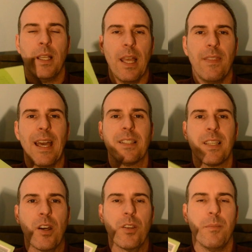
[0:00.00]
And that's
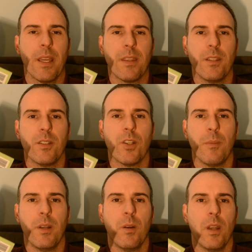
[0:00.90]
how you make the
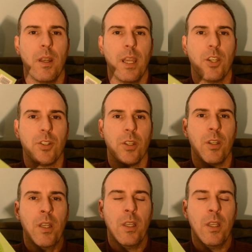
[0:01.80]
determination,